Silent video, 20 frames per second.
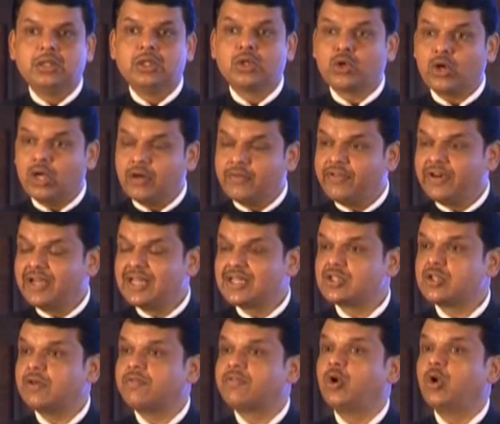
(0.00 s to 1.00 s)
the
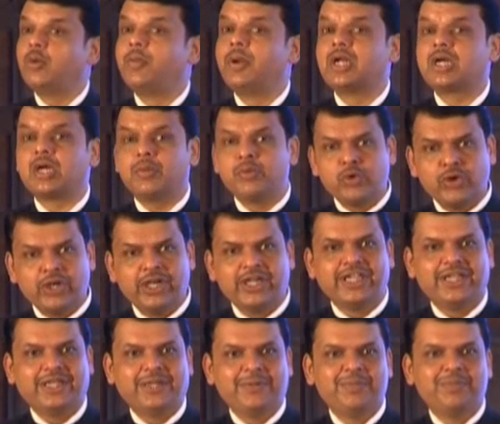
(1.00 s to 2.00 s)
confidence of global
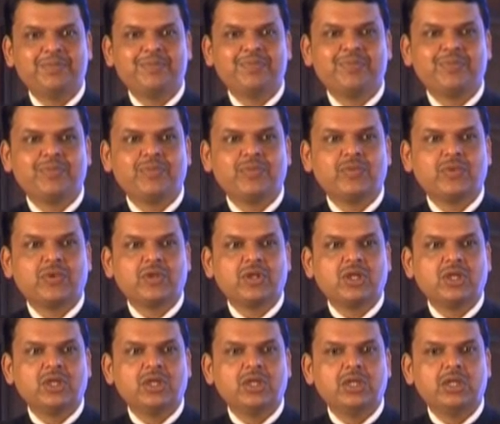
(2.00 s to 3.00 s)
community
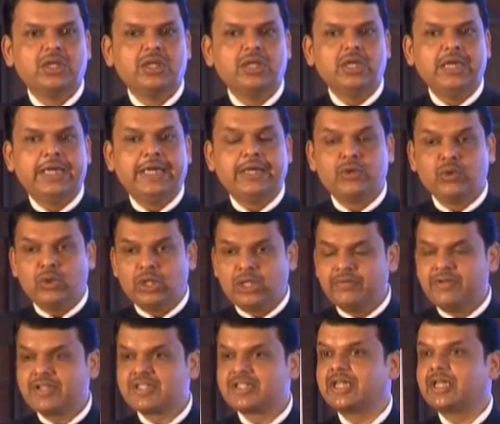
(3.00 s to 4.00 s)
into
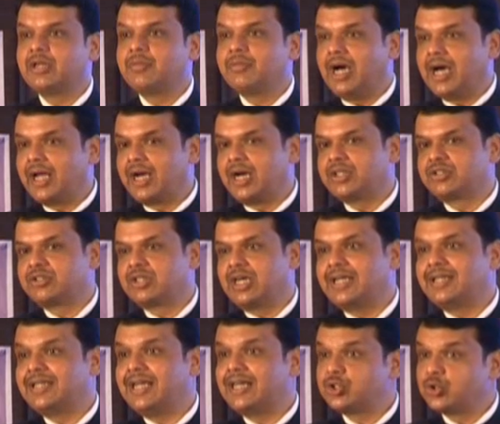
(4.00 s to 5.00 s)
investing in Maharashtra,
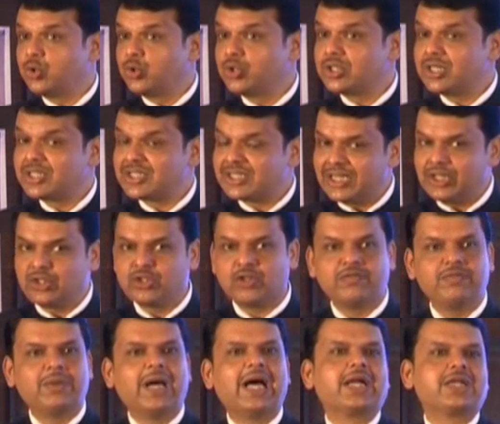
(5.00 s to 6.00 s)
and that shows the strength of
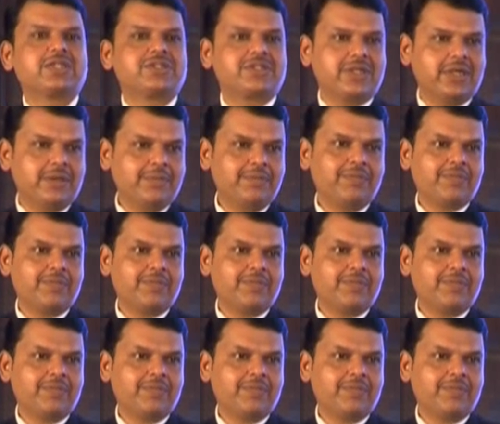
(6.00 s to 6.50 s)
Maharashtra.